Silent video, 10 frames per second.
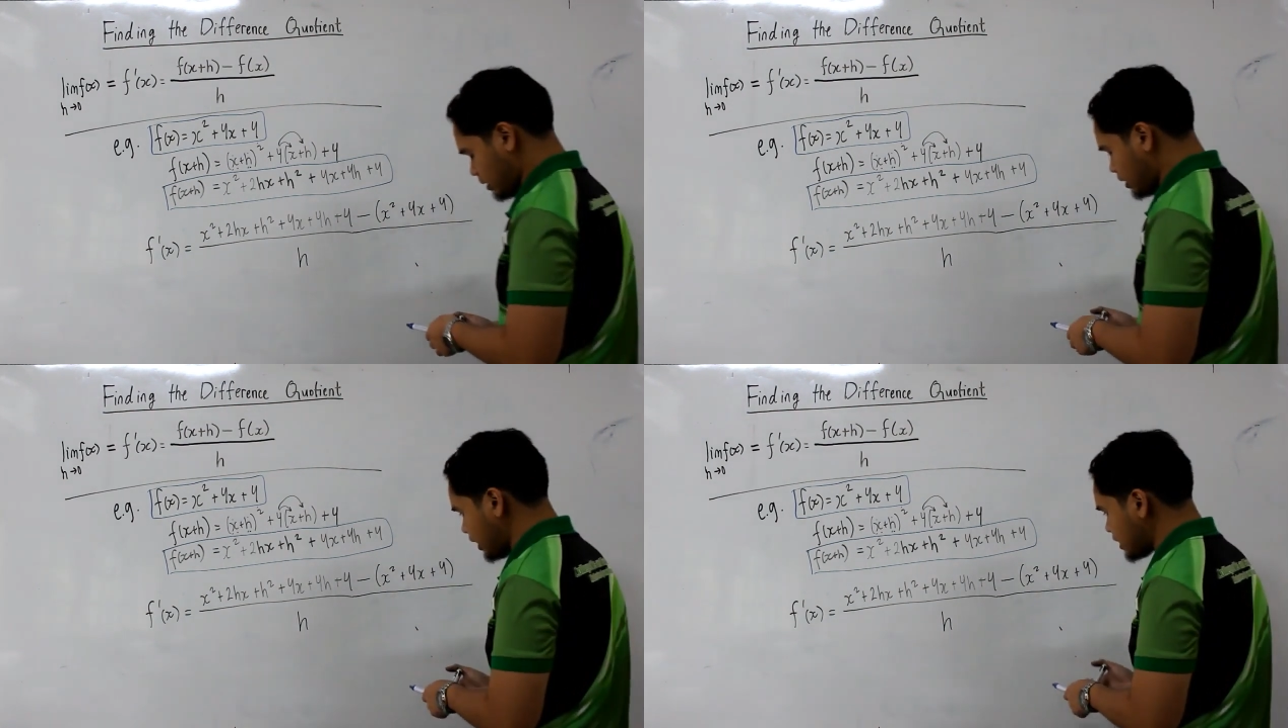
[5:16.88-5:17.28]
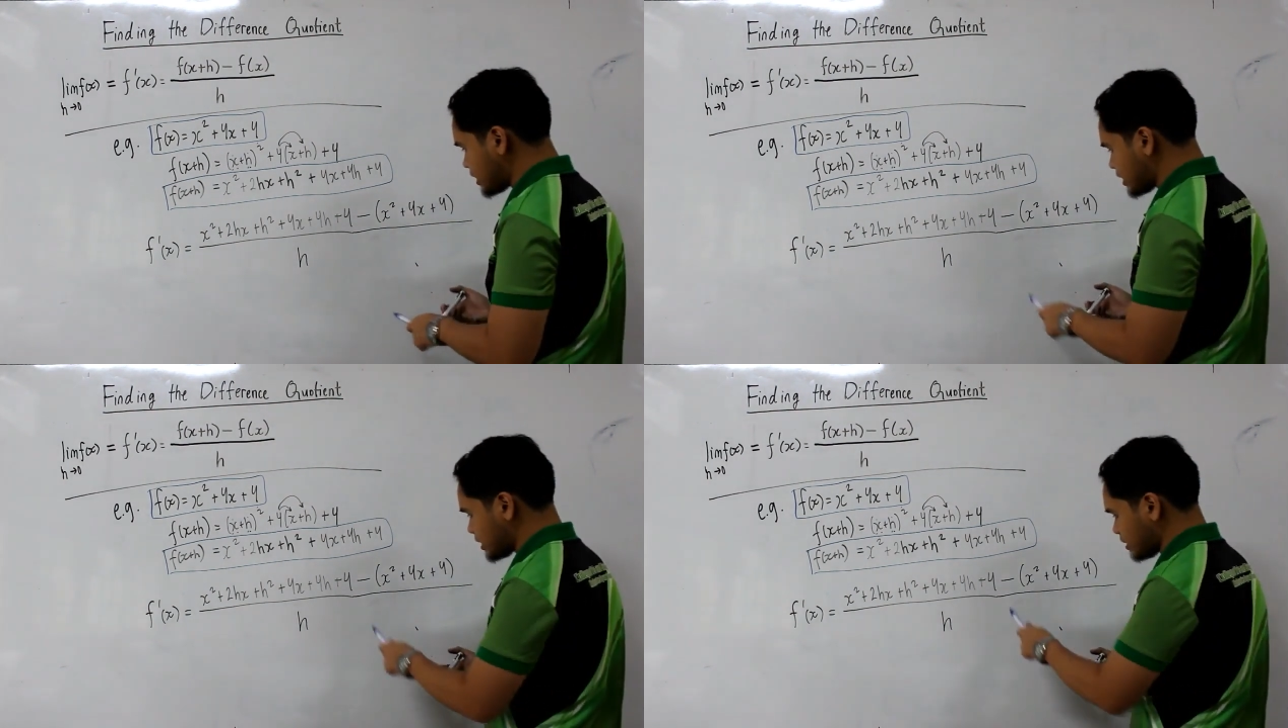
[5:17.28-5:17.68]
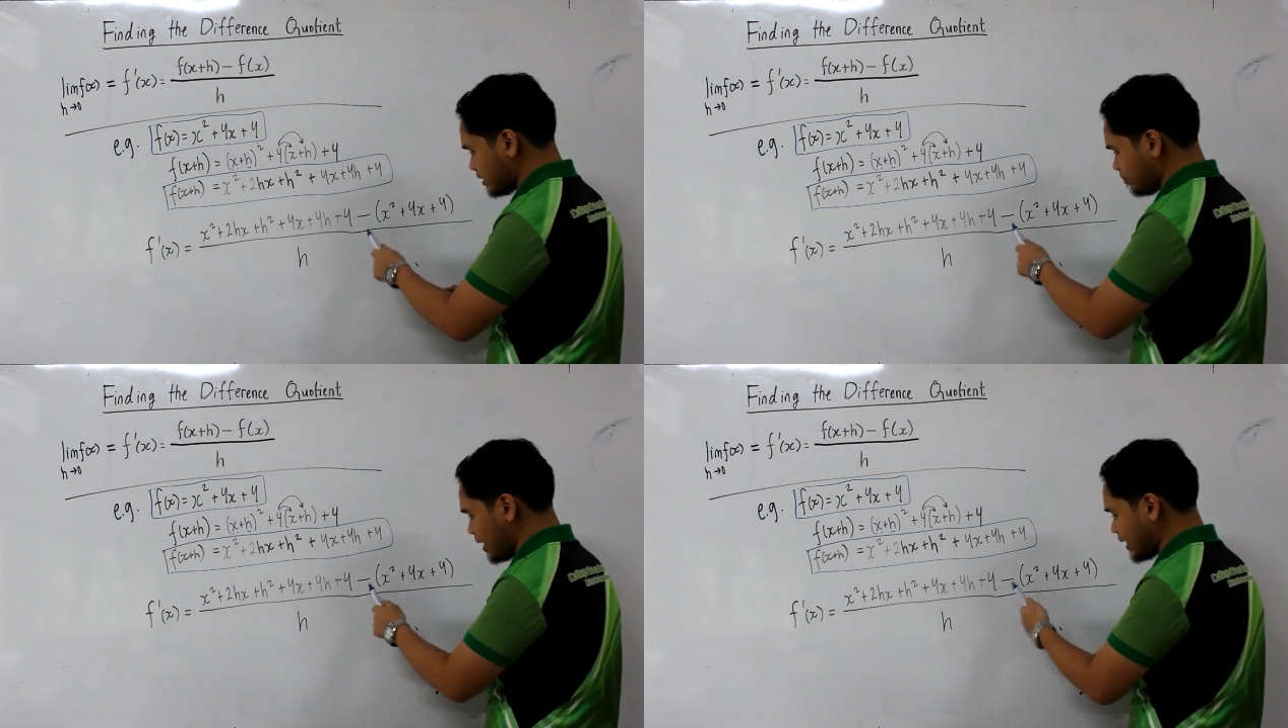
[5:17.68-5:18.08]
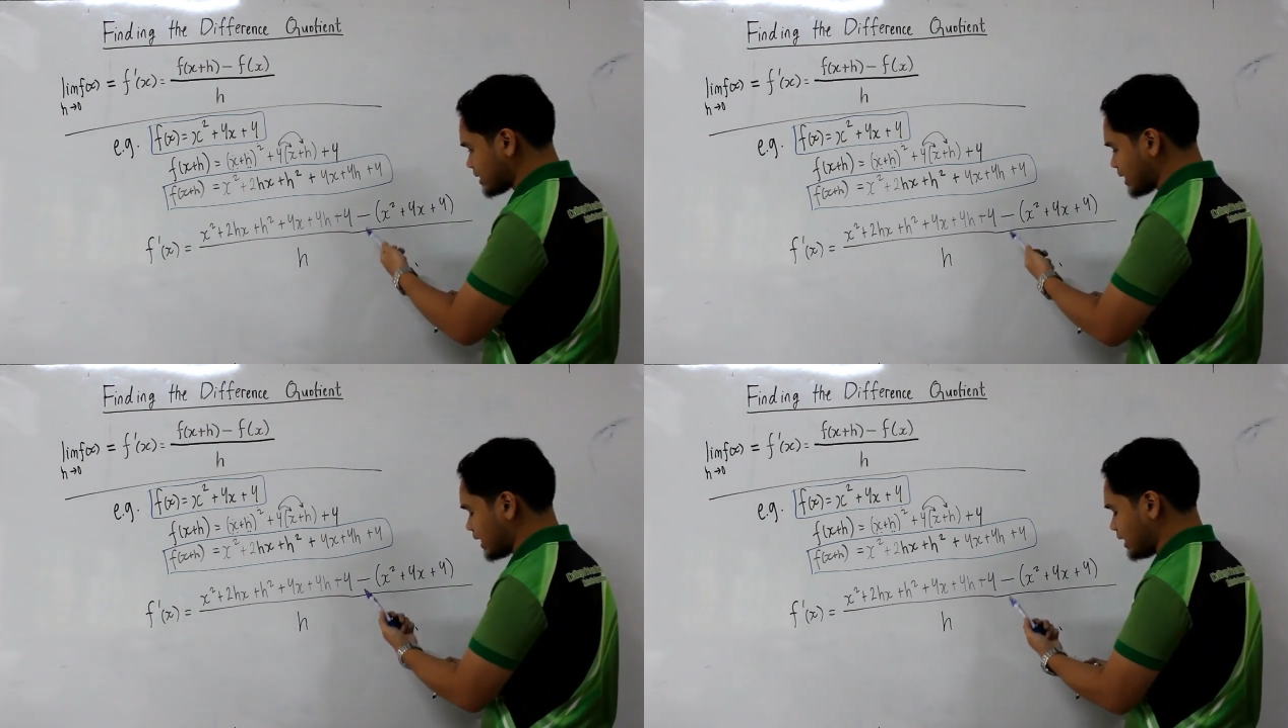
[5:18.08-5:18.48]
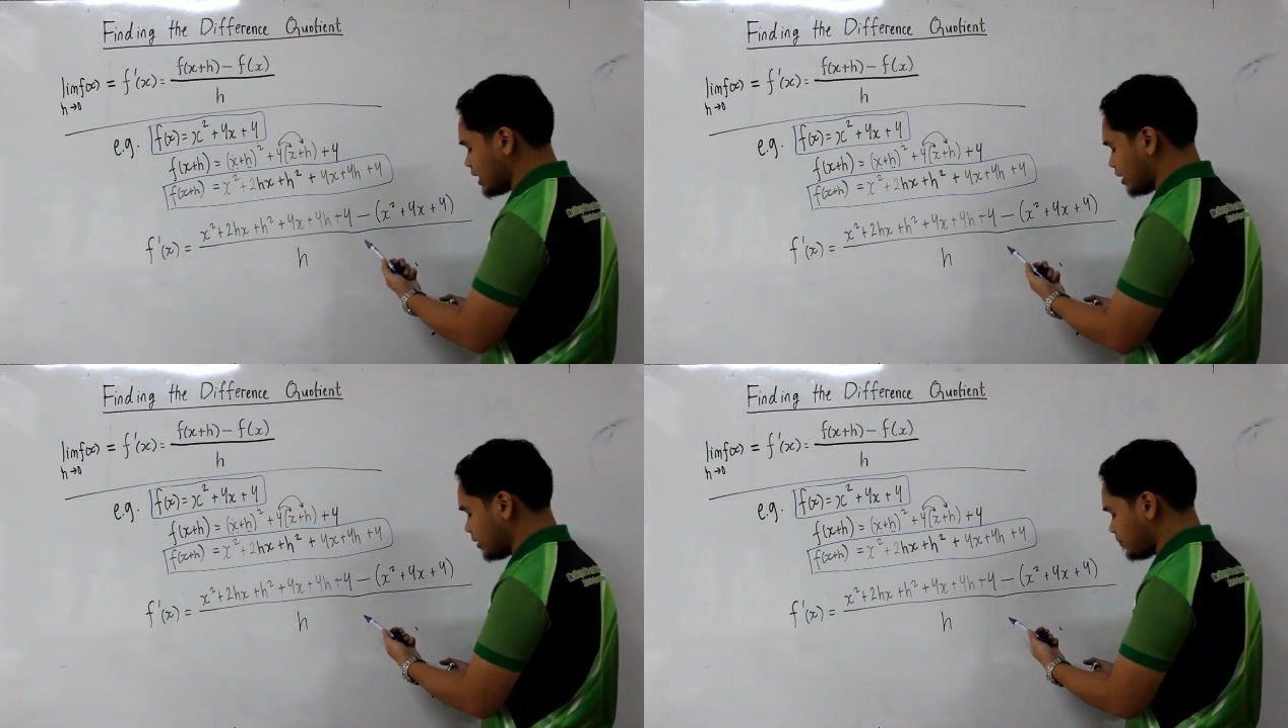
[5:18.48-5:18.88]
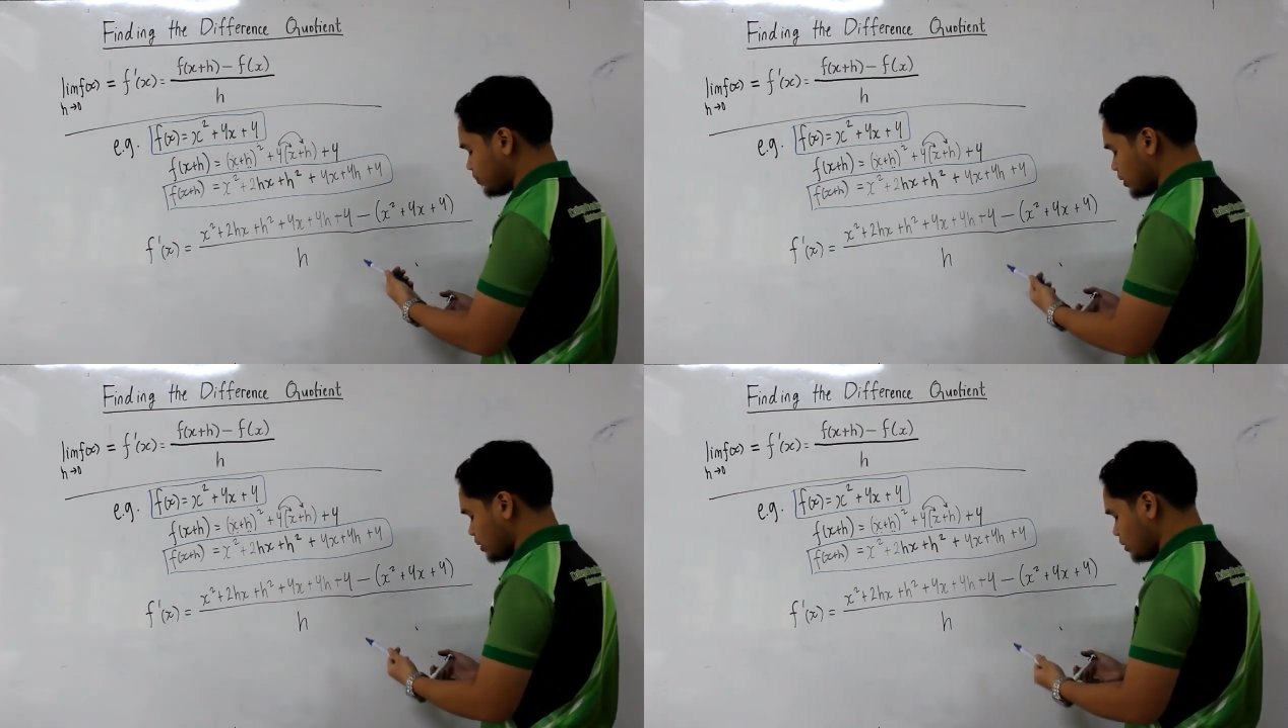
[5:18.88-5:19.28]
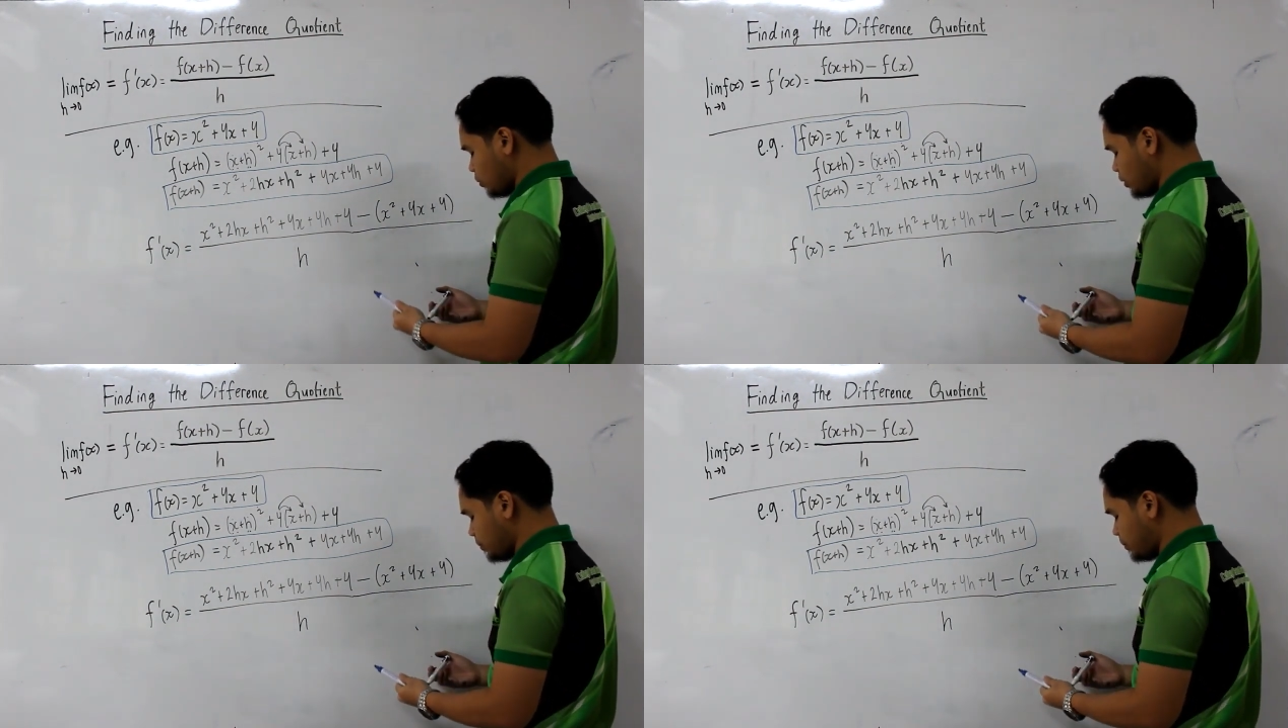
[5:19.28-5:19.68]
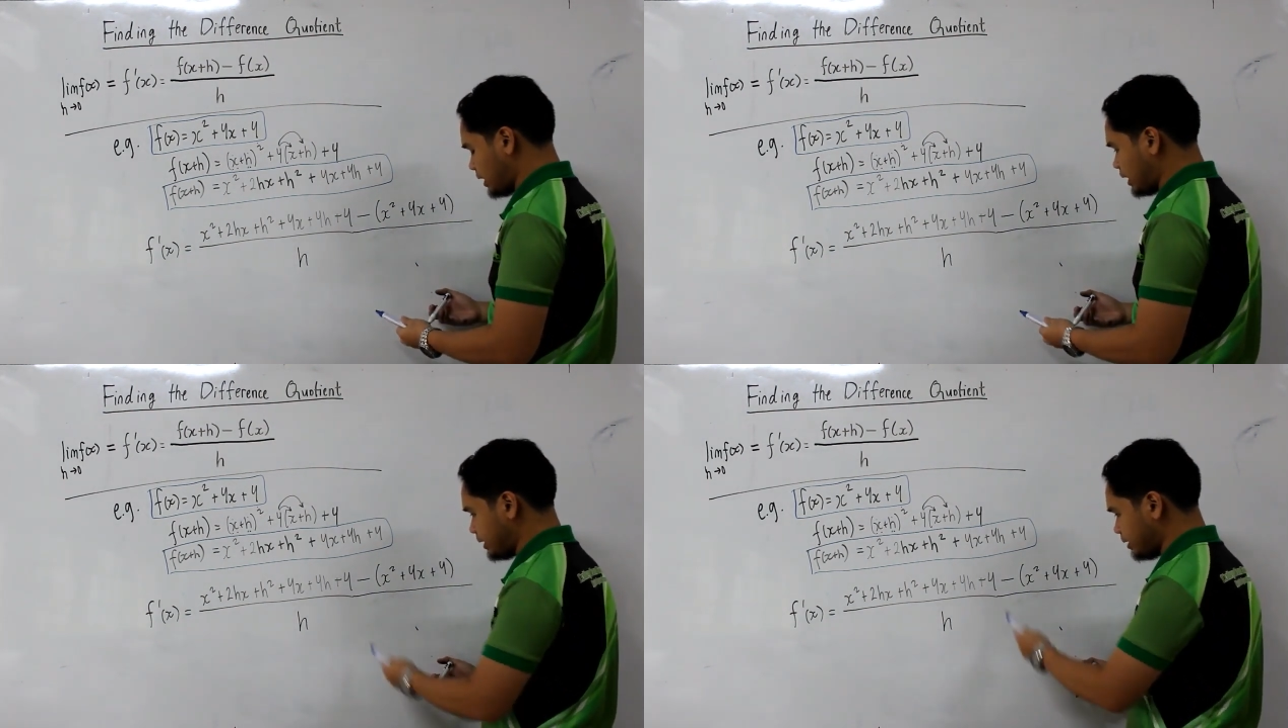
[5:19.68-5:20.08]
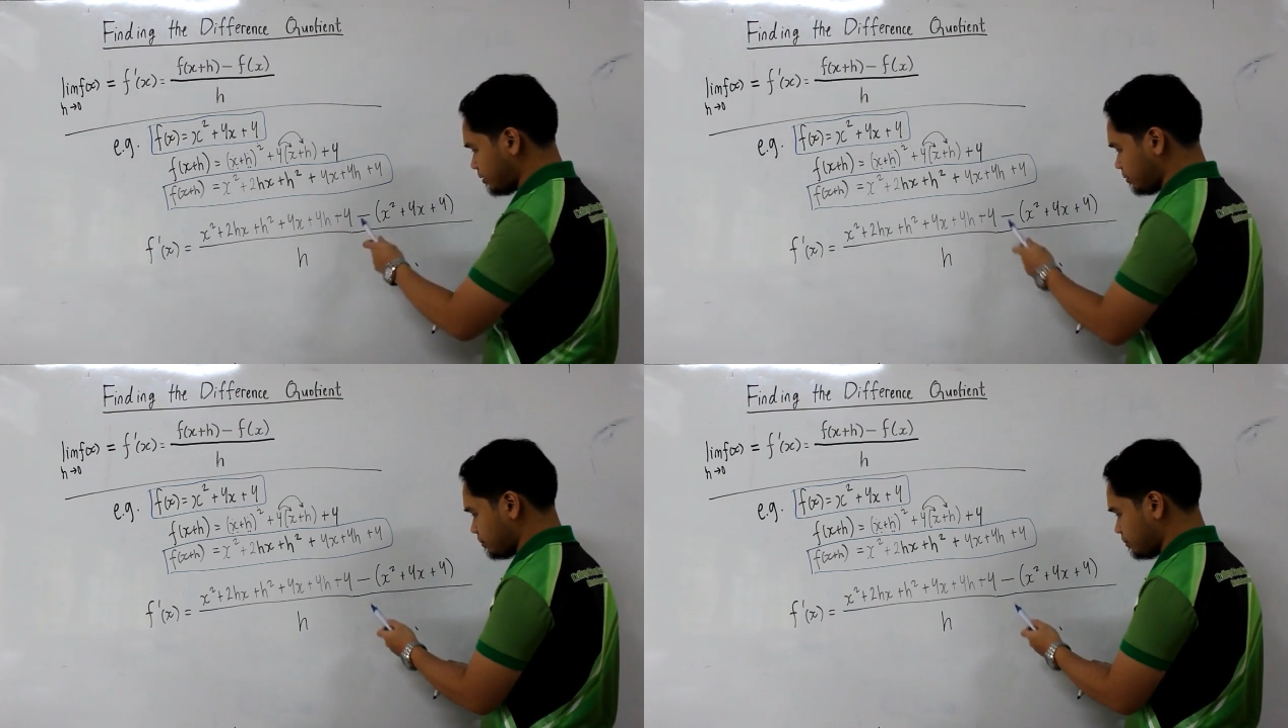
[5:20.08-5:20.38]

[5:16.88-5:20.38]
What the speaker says: This minus sign here will be